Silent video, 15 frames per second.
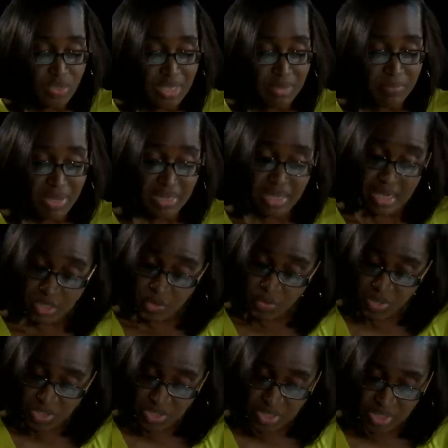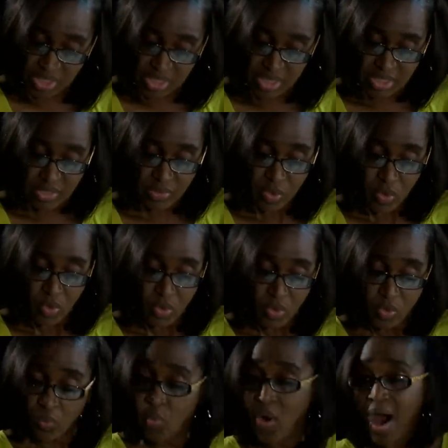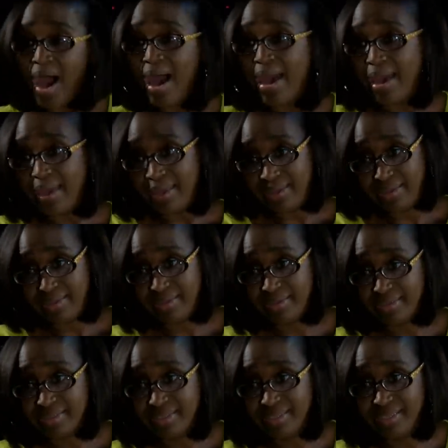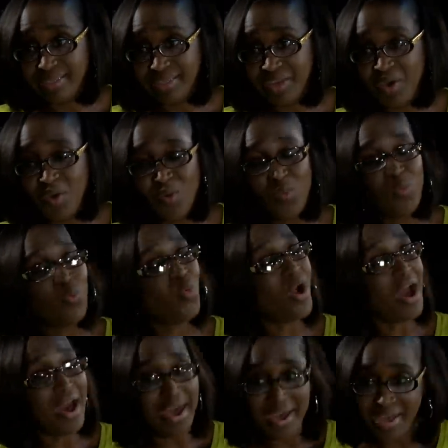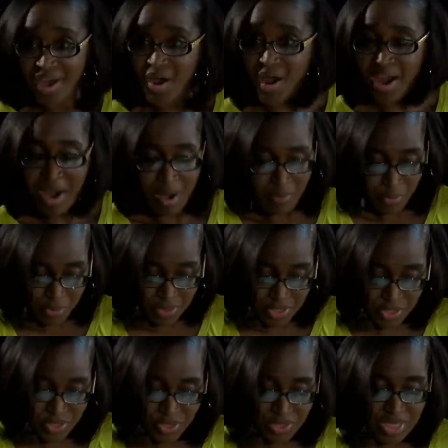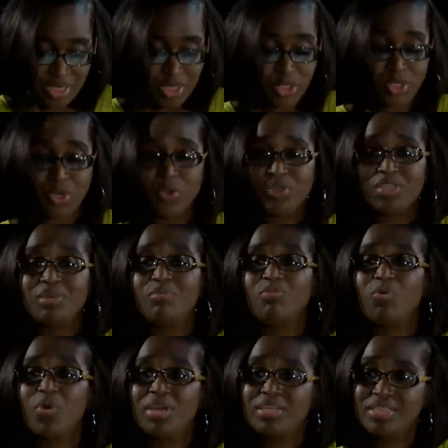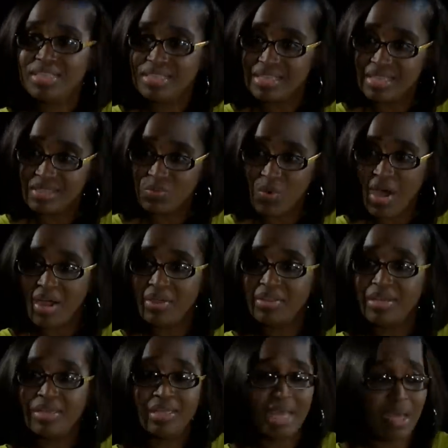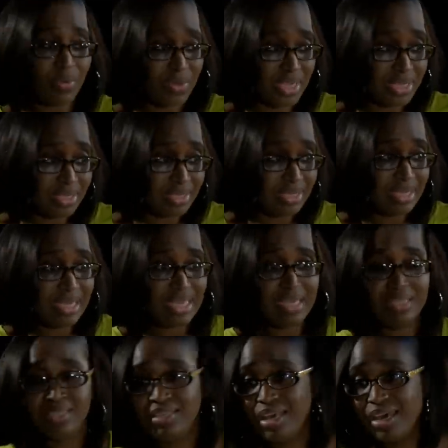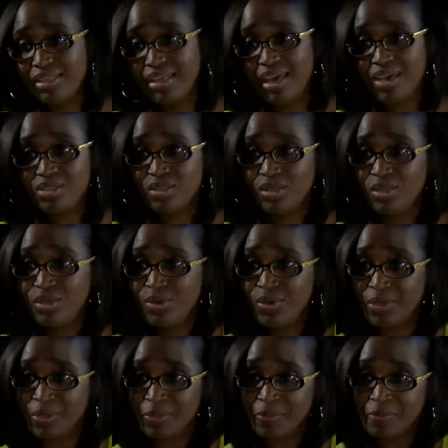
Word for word: then my next question is, why why are our preachers and the church embracing this? Why are they allowing it inside the house of the Lord?